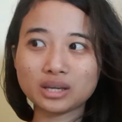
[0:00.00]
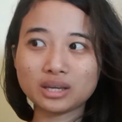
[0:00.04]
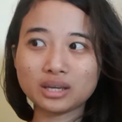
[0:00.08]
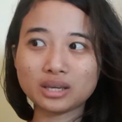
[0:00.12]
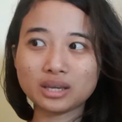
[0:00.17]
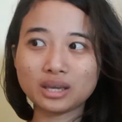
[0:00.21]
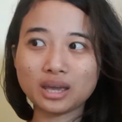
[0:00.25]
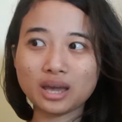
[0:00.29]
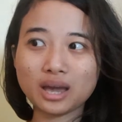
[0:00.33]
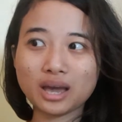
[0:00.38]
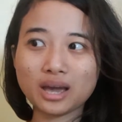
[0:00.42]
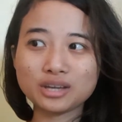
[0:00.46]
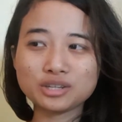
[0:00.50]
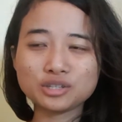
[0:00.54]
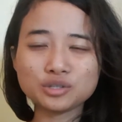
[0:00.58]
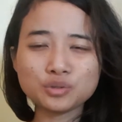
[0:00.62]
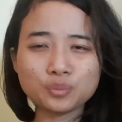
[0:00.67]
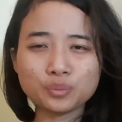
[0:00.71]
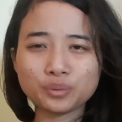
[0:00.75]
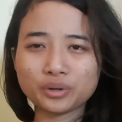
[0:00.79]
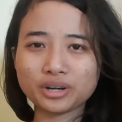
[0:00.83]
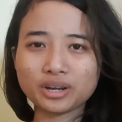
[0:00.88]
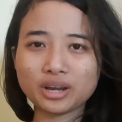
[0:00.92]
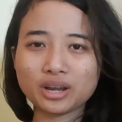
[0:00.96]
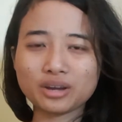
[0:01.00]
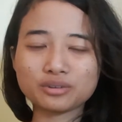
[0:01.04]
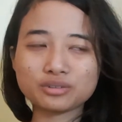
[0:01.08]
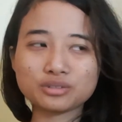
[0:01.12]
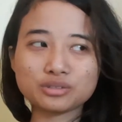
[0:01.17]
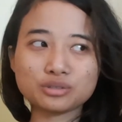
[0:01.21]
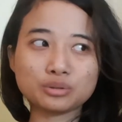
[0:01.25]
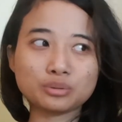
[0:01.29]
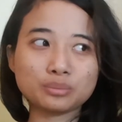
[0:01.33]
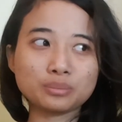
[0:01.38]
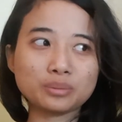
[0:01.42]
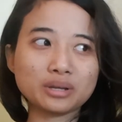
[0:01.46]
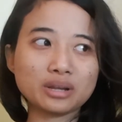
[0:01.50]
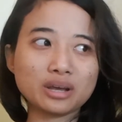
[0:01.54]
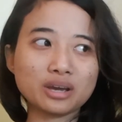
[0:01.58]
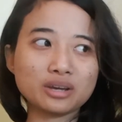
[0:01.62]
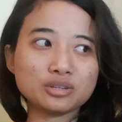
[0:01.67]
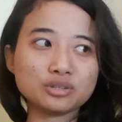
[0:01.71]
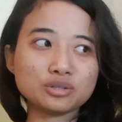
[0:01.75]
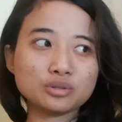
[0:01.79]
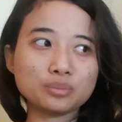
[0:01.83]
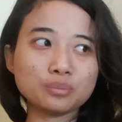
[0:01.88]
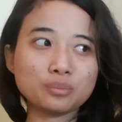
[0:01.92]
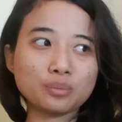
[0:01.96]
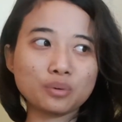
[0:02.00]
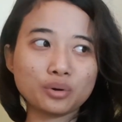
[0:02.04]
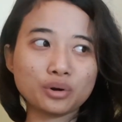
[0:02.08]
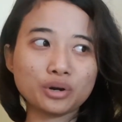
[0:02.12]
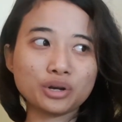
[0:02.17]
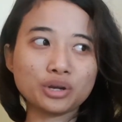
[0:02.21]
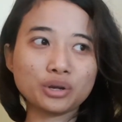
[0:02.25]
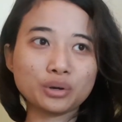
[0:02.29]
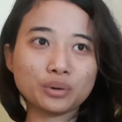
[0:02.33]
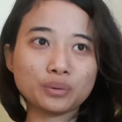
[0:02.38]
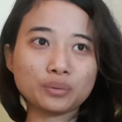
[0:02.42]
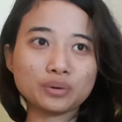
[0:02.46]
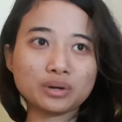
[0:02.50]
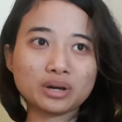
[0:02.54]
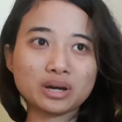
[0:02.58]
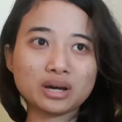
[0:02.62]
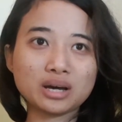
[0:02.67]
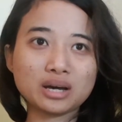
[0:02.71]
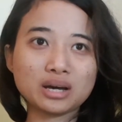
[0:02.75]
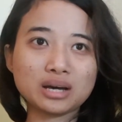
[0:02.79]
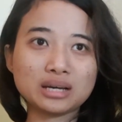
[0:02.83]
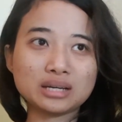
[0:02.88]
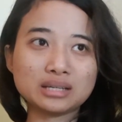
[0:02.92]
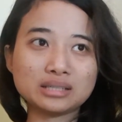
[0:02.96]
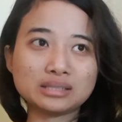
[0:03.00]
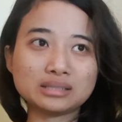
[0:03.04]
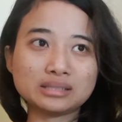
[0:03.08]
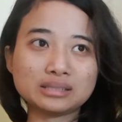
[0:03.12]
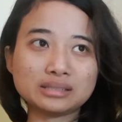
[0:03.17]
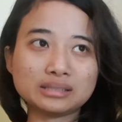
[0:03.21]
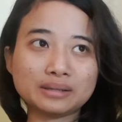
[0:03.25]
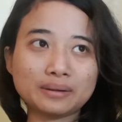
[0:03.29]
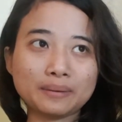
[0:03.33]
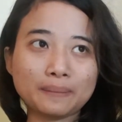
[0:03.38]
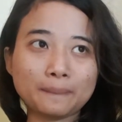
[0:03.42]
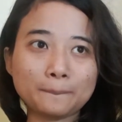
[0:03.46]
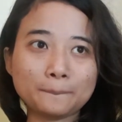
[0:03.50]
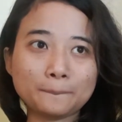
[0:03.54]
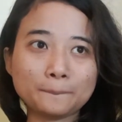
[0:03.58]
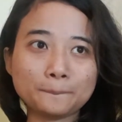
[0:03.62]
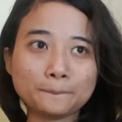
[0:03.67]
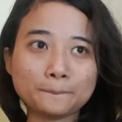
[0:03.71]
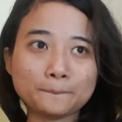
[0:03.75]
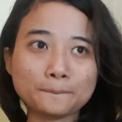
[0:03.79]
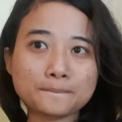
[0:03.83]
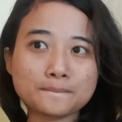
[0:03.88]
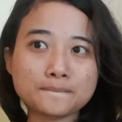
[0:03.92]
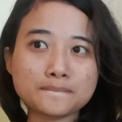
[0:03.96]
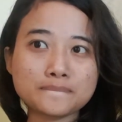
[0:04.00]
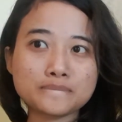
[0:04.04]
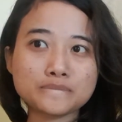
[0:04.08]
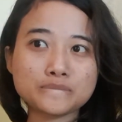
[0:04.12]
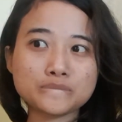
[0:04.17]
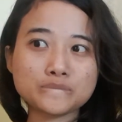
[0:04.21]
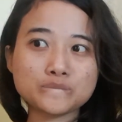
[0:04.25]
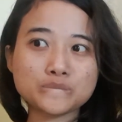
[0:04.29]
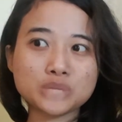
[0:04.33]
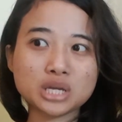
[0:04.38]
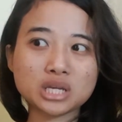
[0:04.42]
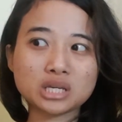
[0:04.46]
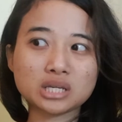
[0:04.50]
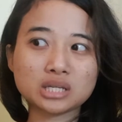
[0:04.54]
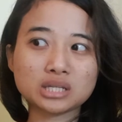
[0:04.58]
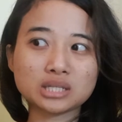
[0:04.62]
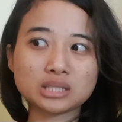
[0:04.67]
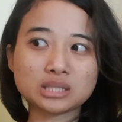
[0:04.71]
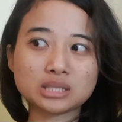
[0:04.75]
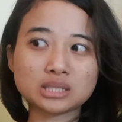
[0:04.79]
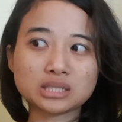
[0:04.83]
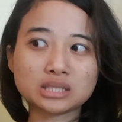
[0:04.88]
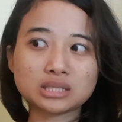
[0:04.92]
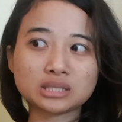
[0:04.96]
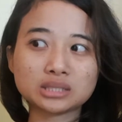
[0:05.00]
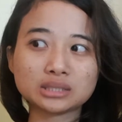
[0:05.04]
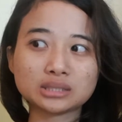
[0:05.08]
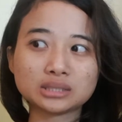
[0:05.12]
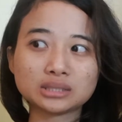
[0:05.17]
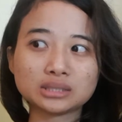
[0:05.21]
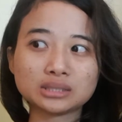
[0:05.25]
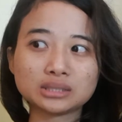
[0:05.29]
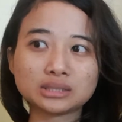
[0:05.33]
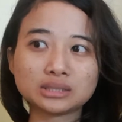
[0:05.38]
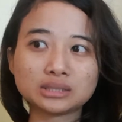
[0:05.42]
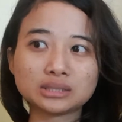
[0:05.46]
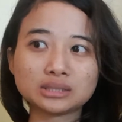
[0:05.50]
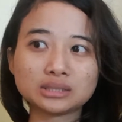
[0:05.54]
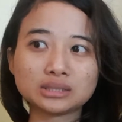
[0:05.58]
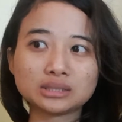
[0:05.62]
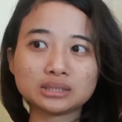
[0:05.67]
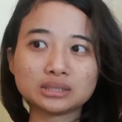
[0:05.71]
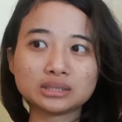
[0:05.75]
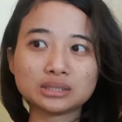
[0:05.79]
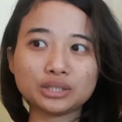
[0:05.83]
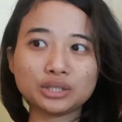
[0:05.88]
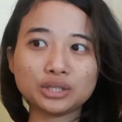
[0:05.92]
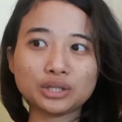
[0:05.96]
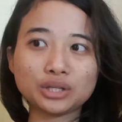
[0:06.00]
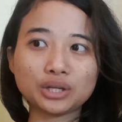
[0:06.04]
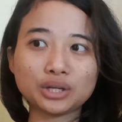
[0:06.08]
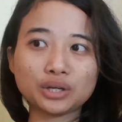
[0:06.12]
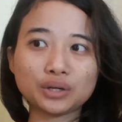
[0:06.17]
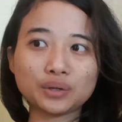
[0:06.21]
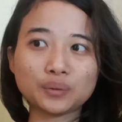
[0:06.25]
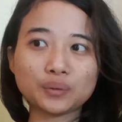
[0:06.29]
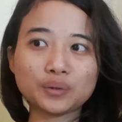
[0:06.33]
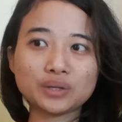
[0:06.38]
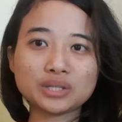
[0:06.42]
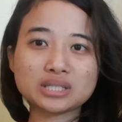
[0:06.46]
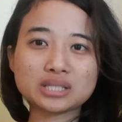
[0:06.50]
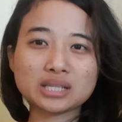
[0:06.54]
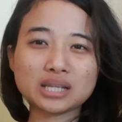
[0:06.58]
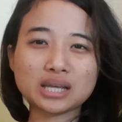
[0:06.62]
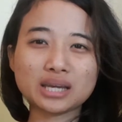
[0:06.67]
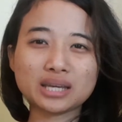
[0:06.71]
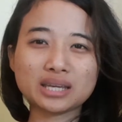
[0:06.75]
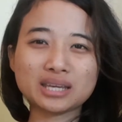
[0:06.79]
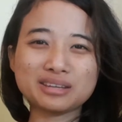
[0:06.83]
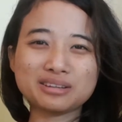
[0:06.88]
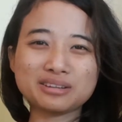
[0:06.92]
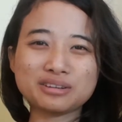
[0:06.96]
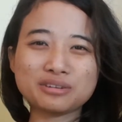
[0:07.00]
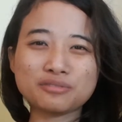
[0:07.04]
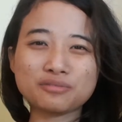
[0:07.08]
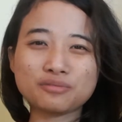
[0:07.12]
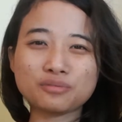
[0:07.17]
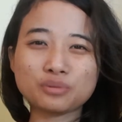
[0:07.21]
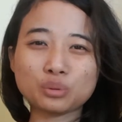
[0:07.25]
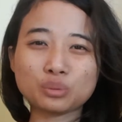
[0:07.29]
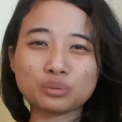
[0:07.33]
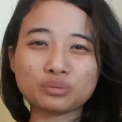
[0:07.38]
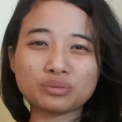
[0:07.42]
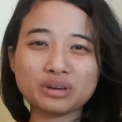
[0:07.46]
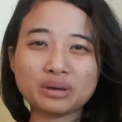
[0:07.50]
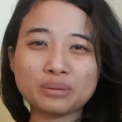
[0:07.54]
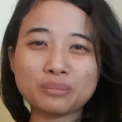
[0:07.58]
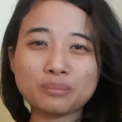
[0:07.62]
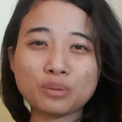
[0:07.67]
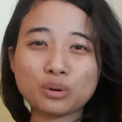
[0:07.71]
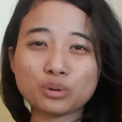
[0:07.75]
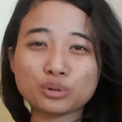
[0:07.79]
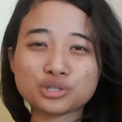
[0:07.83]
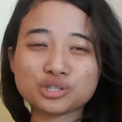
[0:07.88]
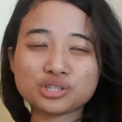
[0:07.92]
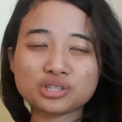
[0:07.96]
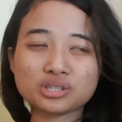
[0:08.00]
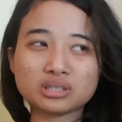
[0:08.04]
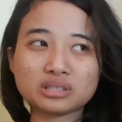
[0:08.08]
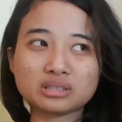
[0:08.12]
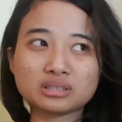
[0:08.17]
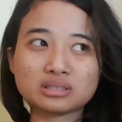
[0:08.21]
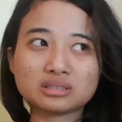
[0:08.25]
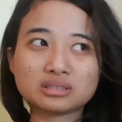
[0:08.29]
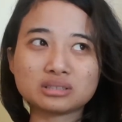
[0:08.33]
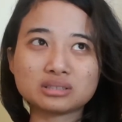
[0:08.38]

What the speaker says: Yeah, I do workout too, but I do more yoga because you know, it's like it involves emotion.